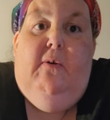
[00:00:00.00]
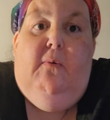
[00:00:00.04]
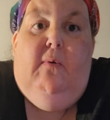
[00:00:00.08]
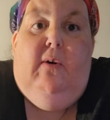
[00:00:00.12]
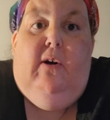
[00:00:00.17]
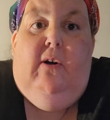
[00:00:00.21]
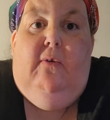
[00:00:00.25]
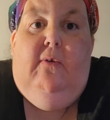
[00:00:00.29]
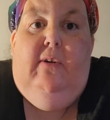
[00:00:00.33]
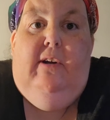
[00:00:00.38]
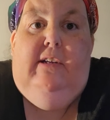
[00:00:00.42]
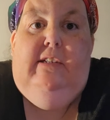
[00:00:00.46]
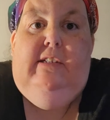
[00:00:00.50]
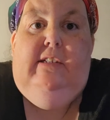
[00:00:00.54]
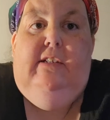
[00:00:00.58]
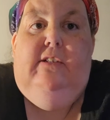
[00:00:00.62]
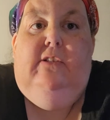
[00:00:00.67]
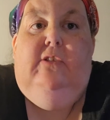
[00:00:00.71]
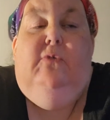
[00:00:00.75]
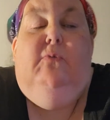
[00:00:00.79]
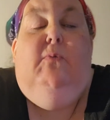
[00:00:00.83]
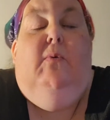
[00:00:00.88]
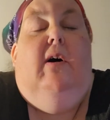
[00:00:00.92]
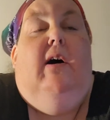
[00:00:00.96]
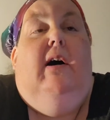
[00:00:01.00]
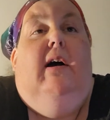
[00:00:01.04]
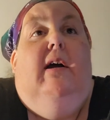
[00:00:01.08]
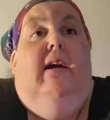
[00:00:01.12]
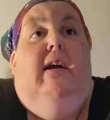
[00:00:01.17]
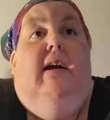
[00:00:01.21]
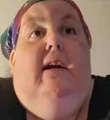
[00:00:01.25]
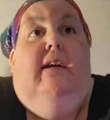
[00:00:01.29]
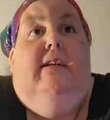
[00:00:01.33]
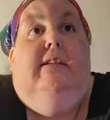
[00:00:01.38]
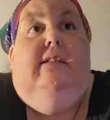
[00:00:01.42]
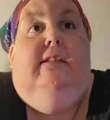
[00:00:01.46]
there were reasons
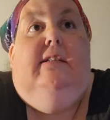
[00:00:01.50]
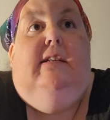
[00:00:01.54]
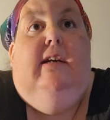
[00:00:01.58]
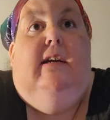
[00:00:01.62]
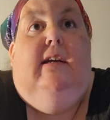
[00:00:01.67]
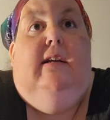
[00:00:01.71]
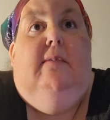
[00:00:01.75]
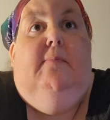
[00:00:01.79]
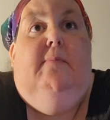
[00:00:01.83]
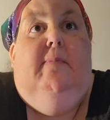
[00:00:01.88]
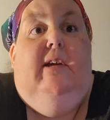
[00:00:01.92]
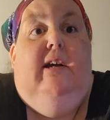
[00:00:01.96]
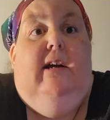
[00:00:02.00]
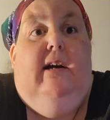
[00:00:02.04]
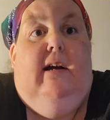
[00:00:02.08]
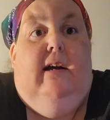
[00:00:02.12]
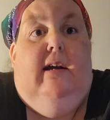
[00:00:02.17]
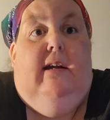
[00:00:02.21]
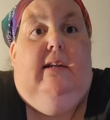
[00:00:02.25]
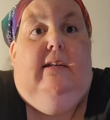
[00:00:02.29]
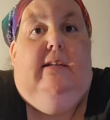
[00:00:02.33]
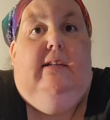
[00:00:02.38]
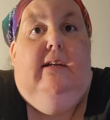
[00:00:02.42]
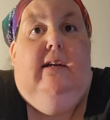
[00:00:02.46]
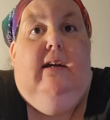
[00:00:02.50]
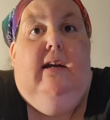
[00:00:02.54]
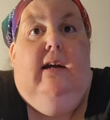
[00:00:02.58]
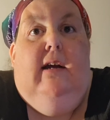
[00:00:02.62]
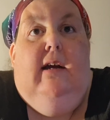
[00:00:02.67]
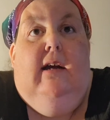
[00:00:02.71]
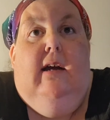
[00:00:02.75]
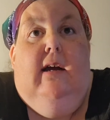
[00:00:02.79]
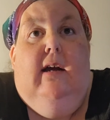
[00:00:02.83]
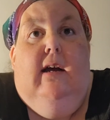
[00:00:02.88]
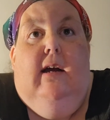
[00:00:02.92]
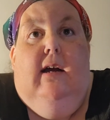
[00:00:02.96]
why I stayed behind.
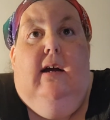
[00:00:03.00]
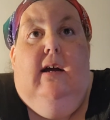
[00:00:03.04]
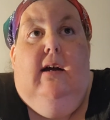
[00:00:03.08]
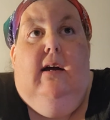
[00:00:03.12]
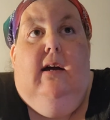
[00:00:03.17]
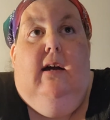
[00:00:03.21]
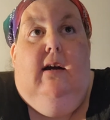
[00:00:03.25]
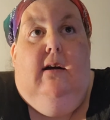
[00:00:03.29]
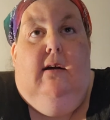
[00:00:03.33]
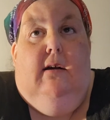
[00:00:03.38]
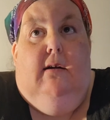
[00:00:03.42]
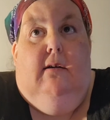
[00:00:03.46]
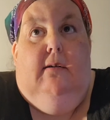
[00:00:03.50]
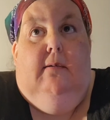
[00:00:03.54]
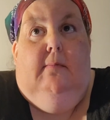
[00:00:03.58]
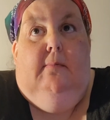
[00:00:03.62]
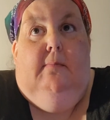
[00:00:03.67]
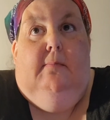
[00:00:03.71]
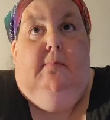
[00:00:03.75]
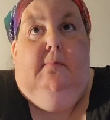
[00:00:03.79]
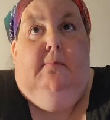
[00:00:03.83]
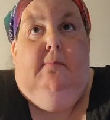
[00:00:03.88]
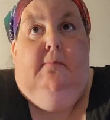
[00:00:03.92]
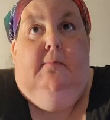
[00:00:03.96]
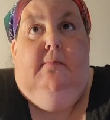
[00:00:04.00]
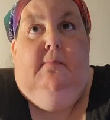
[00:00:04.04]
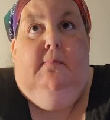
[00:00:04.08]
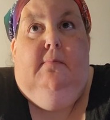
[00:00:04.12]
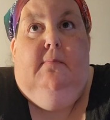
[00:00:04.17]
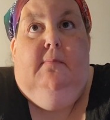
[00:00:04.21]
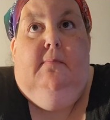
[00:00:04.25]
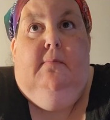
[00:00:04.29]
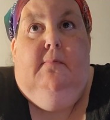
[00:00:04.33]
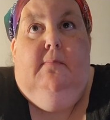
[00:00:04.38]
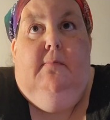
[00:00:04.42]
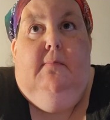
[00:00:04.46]
Um,
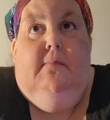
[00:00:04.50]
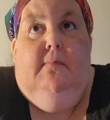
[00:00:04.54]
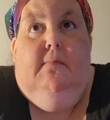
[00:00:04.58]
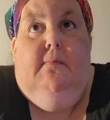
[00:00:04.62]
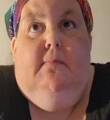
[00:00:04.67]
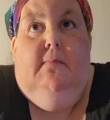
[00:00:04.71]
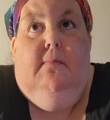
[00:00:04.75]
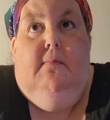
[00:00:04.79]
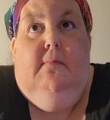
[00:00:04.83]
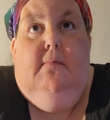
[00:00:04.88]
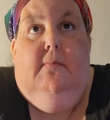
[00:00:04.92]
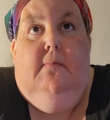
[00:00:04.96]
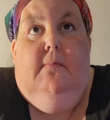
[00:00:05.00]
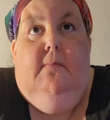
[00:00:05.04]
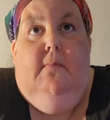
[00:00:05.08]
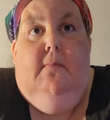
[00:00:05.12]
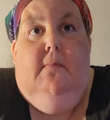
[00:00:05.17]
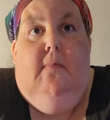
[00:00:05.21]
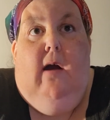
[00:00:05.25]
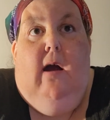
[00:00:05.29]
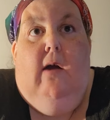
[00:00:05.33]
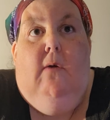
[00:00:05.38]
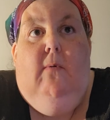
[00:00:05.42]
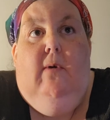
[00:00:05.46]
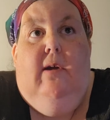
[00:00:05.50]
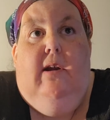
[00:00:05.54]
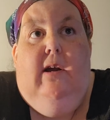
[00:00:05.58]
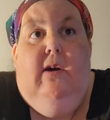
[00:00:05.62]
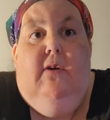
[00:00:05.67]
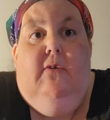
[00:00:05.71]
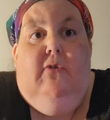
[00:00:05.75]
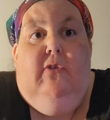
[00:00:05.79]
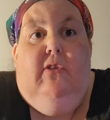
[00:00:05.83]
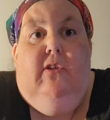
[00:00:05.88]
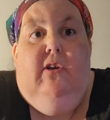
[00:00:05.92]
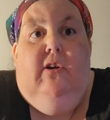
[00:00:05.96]
I went
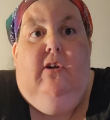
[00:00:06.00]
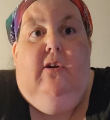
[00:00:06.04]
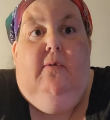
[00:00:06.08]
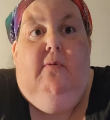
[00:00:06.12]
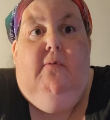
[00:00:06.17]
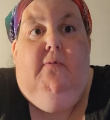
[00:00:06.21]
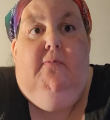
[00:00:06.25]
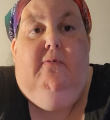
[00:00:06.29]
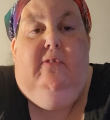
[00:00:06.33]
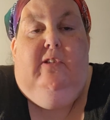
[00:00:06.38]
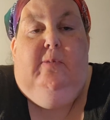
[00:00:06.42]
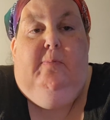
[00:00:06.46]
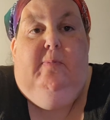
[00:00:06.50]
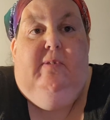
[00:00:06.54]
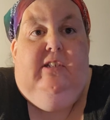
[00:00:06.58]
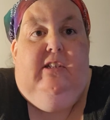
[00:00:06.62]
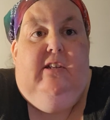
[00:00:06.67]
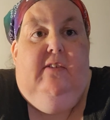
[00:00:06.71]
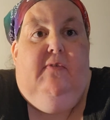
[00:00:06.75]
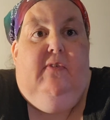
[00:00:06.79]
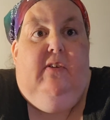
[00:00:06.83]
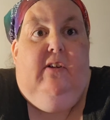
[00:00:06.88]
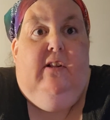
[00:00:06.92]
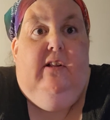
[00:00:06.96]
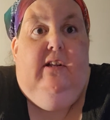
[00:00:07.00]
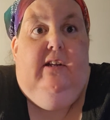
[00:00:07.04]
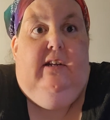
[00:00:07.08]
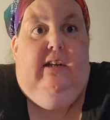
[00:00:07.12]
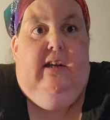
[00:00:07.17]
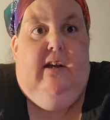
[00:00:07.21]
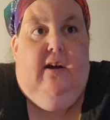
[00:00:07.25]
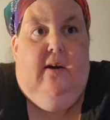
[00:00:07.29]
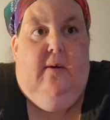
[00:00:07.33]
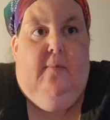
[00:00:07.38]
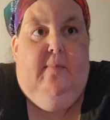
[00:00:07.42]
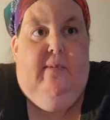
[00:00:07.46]
out there specifically
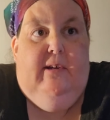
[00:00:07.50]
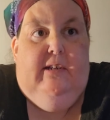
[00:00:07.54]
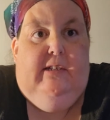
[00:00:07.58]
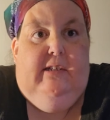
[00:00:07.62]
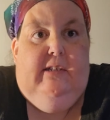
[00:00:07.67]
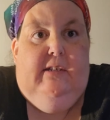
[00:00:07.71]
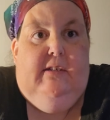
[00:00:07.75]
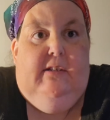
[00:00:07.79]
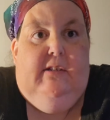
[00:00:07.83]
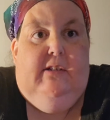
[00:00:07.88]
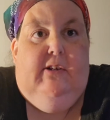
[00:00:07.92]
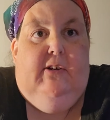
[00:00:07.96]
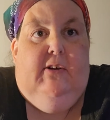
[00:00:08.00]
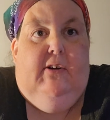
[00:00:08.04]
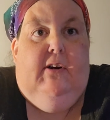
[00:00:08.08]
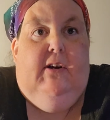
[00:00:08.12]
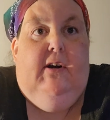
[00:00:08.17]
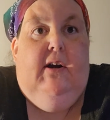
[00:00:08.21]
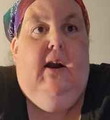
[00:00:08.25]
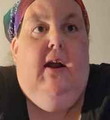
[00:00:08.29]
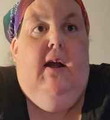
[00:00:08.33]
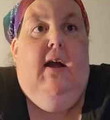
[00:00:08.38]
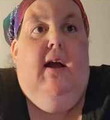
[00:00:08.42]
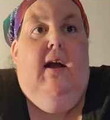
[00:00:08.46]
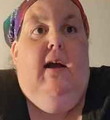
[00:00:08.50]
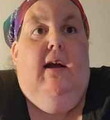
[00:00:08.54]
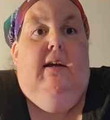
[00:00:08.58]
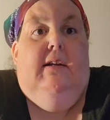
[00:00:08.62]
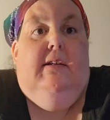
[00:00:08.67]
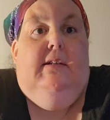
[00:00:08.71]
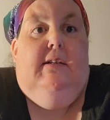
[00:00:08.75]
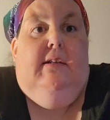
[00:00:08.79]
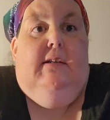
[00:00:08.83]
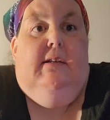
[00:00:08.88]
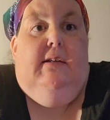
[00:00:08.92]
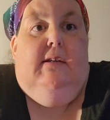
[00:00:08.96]
to help my sister
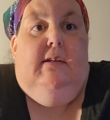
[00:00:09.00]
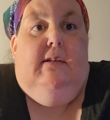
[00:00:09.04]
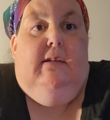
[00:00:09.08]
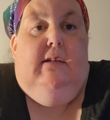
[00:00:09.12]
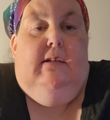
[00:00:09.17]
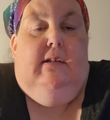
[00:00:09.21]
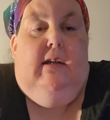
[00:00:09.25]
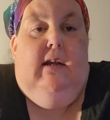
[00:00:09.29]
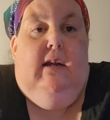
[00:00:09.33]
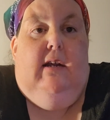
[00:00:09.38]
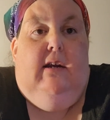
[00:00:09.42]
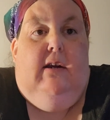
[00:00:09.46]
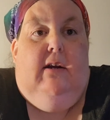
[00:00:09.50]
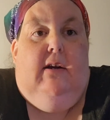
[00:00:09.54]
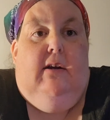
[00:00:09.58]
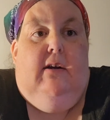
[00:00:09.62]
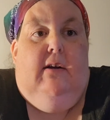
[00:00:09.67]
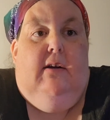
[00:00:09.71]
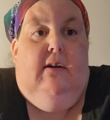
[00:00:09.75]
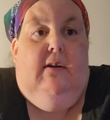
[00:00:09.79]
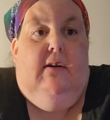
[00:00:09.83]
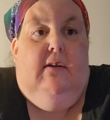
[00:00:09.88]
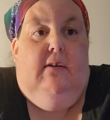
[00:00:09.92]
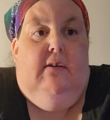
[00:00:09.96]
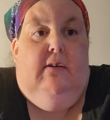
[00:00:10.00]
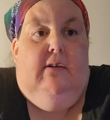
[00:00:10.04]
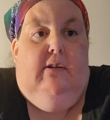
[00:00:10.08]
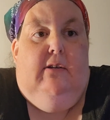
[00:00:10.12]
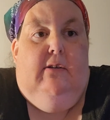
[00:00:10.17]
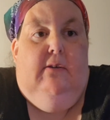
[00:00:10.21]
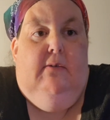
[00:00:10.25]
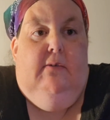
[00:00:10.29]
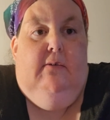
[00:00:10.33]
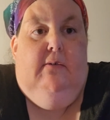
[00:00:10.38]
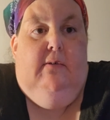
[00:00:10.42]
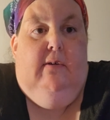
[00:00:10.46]
to take her
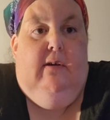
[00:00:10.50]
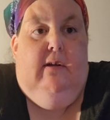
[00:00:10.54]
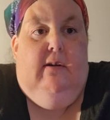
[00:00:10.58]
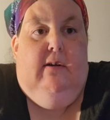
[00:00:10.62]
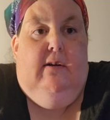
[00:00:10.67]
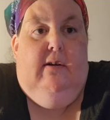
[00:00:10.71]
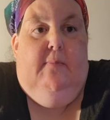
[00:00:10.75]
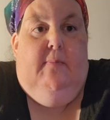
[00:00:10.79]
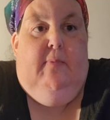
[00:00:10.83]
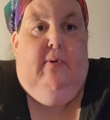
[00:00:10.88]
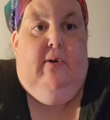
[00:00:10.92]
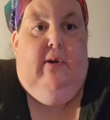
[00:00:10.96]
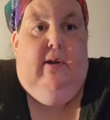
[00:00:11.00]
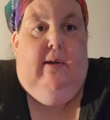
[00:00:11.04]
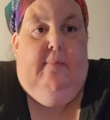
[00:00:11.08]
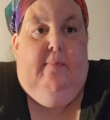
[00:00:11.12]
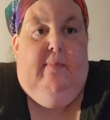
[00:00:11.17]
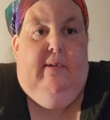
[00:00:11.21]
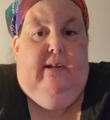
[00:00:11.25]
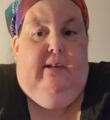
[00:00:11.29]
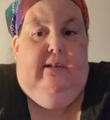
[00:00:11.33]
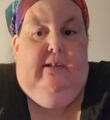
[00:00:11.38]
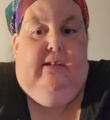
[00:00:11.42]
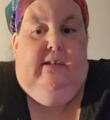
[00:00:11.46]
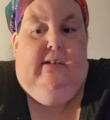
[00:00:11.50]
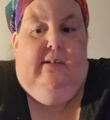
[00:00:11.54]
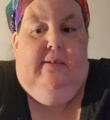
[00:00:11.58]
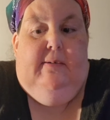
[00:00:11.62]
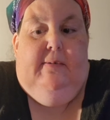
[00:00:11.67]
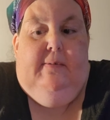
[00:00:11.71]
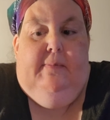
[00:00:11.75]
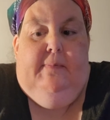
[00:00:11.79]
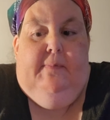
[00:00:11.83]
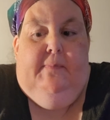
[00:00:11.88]
to an appointment.